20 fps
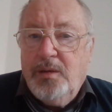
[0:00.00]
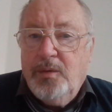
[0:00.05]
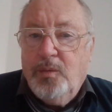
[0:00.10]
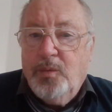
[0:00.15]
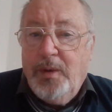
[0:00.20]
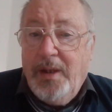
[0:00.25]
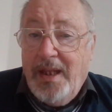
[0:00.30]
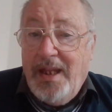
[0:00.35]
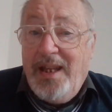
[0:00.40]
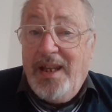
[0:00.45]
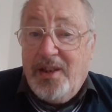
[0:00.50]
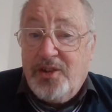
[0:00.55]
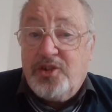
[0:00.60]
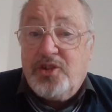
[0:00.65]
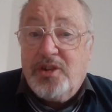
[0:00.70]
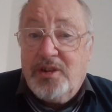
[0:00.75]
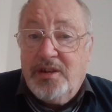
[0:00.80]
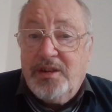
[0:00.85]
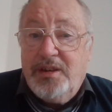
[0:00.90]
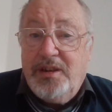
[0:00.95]
We
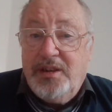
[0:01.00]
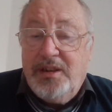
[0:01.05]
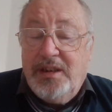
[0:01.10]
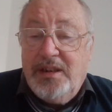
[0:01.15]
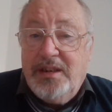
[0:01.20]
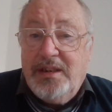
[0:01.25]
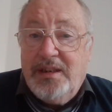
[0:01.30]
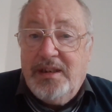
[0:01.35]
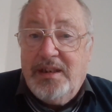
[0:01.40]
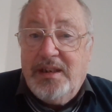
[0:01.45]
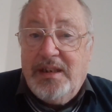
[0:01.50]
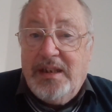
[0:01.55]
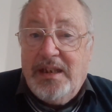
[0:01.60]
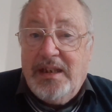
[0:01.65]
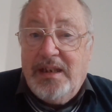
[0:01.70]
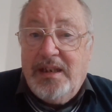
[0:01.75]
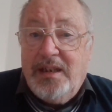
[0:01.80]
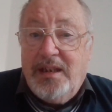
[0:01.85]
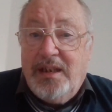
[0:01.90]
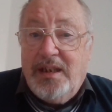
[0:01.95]
actually
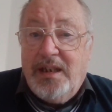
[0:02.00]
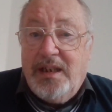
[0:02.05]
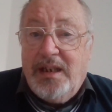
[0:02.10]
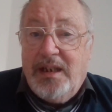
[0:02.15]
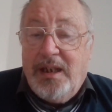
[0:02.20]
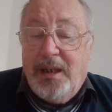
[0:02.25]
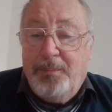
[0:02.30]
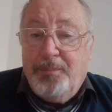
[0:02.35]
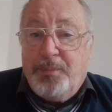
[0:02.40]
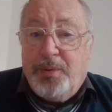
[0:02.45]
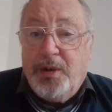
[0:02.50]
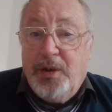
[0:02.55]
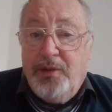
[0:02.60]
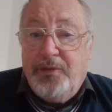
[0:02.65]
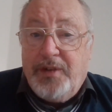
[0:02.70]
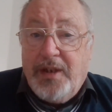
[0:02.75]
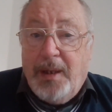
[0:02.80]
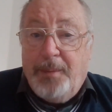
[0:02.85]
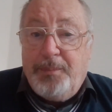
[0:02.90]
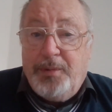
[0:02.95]

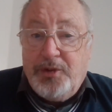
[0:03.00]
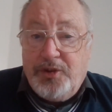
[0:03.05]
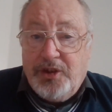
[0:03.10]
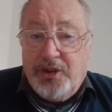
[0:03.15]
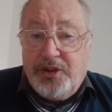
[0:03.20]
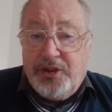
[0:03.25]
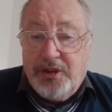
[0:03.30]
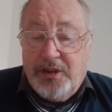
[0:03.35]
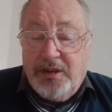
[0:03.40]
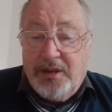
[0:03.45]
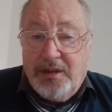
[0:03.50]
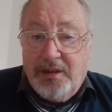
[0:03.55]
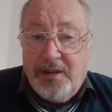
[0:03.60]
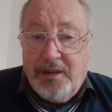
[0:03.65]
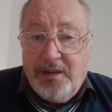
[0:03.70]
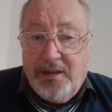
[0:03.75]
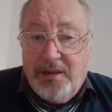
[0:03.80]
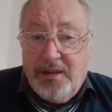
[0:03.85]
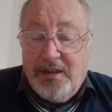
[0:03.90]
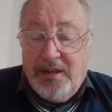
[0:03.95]
improved our position
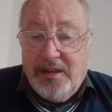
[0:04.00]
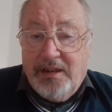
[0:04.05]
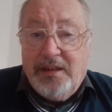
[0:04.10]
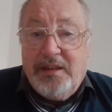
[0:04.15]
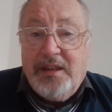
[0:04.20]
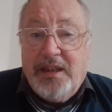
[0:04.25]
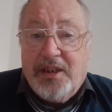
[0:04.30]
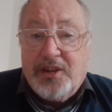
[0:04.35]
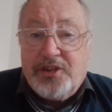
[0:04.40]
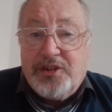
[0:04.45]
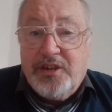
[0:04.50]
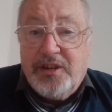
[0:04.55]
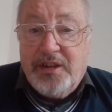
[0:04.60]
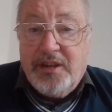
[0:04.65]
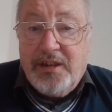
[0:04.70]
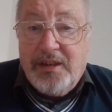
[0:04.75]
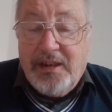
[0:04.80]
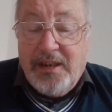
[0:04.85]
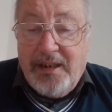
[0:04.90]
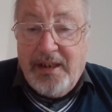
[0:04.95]

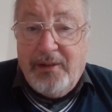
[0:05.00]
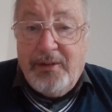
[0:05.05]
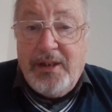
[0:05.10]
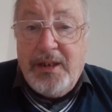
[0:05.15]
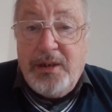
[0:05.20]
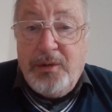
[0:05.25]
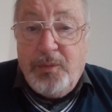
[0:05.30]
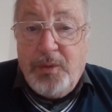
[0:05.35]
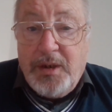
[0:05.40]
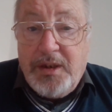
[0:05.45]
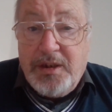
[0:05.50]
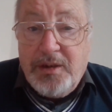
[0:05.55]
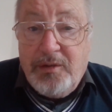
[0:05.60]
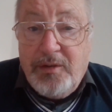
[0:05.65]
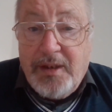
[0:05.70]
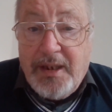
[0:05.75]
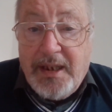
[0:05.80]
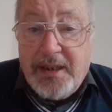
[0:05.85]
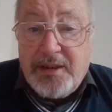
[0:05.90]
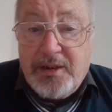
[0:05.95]
yesterday. Now, how did we
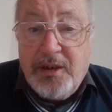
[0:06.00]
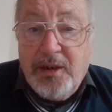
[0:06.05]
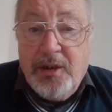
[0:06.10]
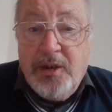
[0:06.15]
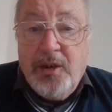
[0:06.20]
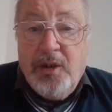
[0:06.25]
do that?